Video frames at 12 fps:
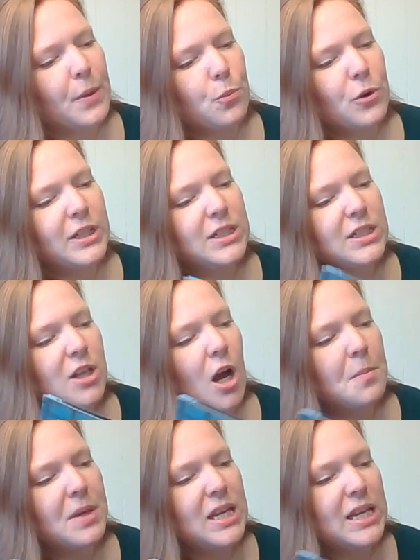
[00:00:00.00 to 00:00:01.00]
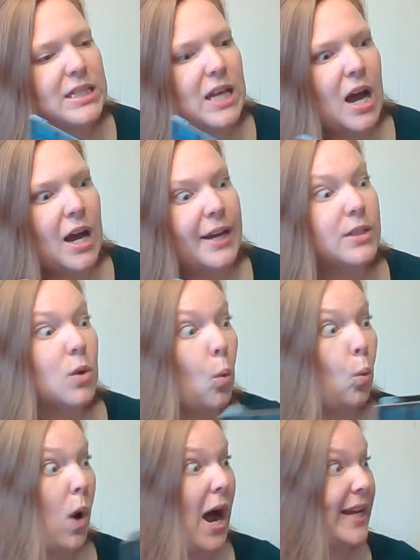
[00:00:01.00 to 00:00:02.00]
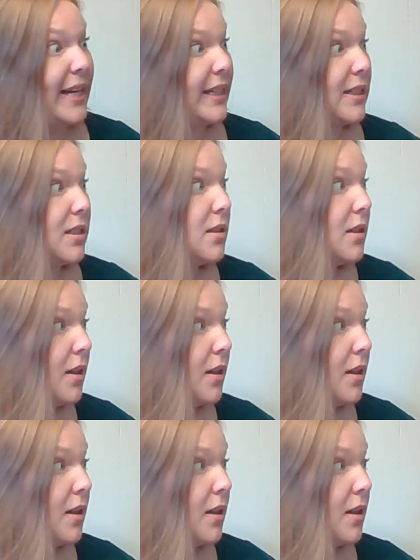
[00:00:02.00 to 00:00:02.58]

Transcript: the prince saw me, his eyes widened.